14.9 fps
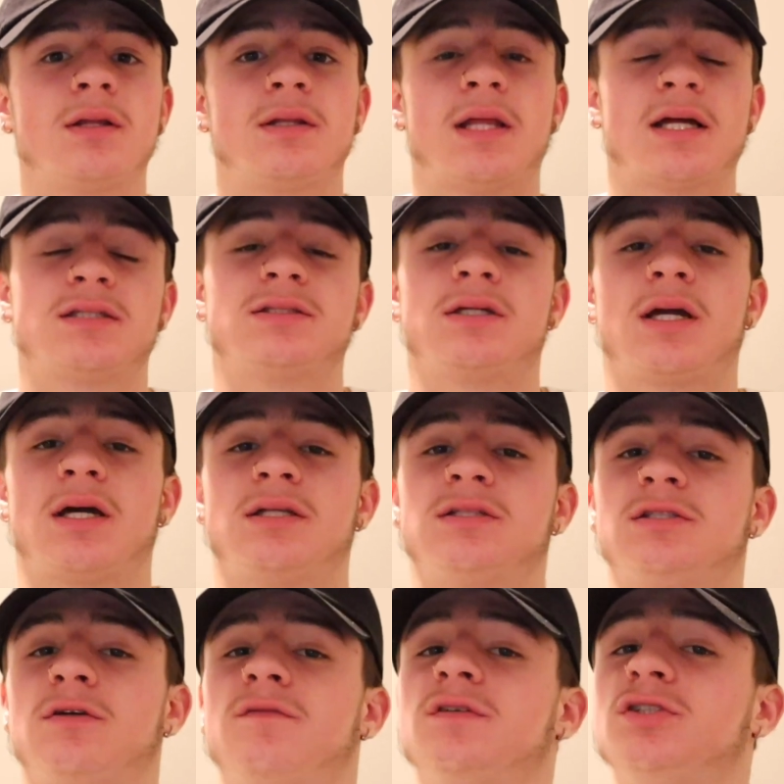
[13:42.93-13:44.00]
That's the kind of
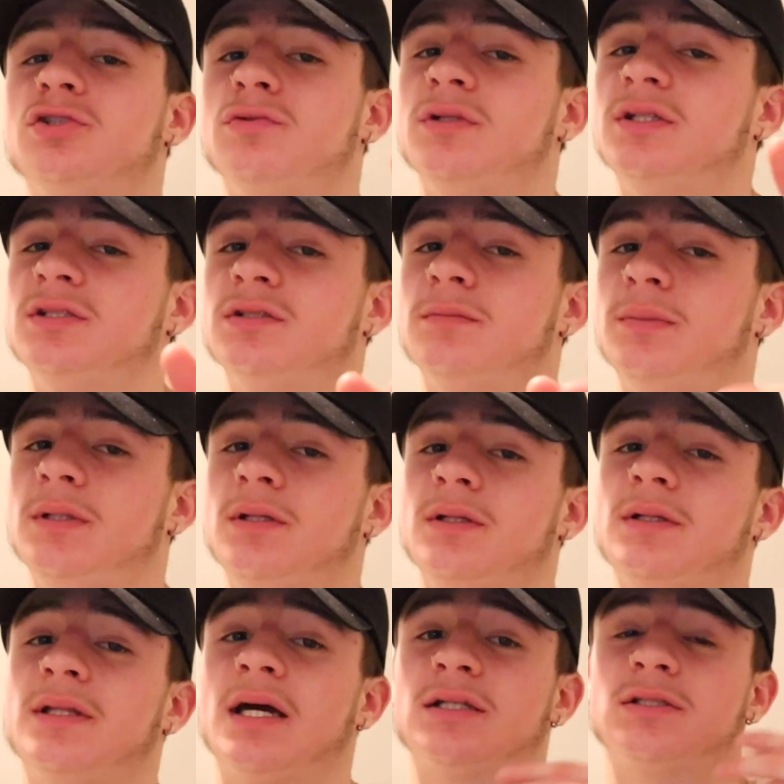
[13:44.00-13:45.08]
selfish you need to be.
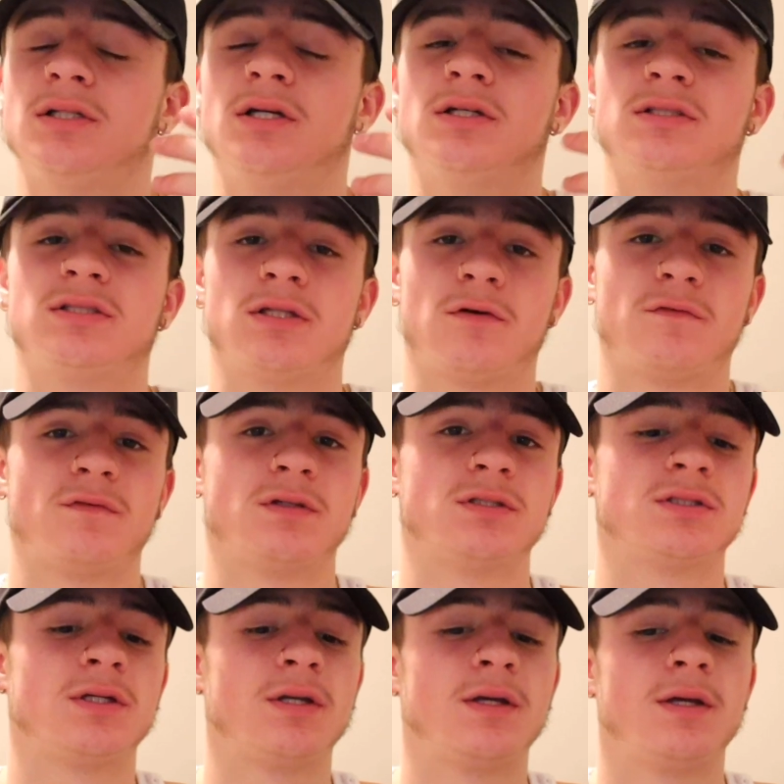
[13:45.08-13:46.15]
That's a good
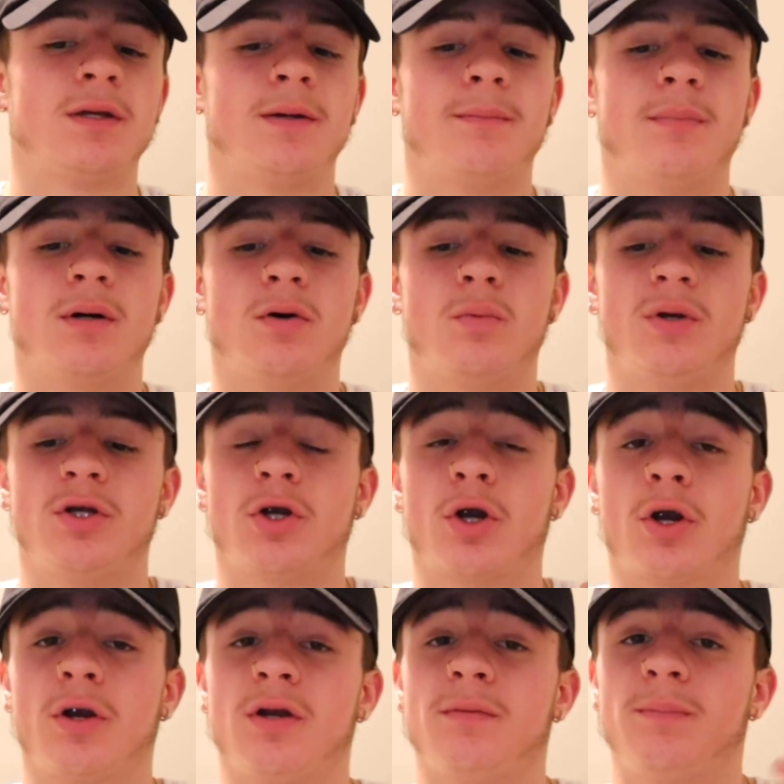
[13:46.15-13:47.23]
selfish. But when you're
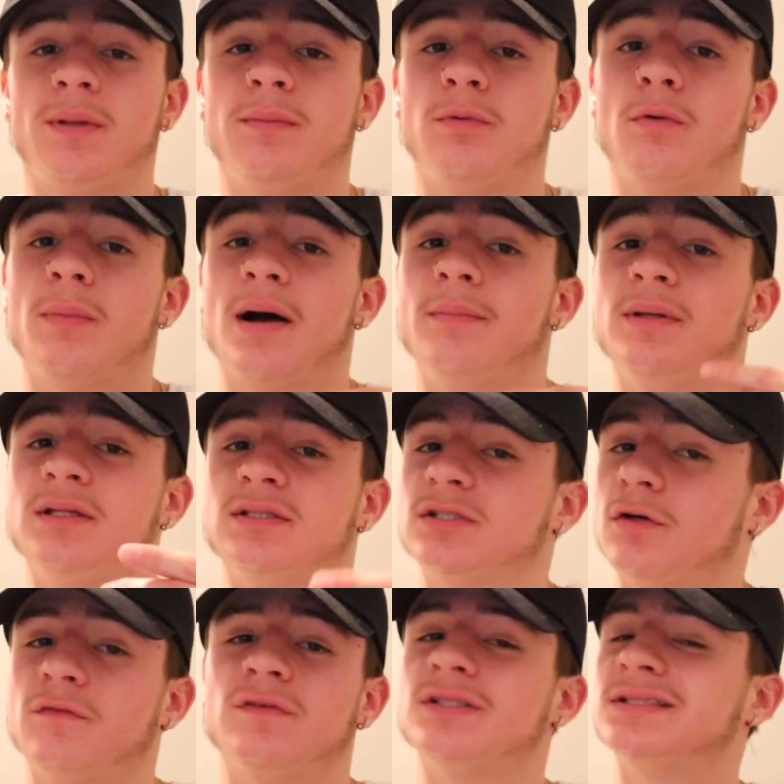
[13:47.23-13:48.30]
hurting people by being
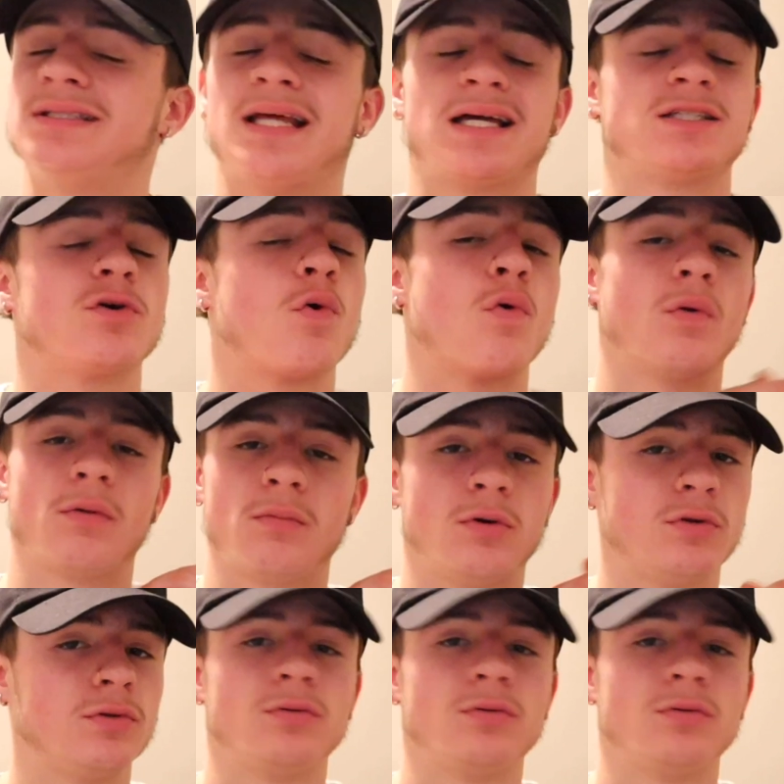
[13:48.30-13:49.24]
selfish, that's horrible.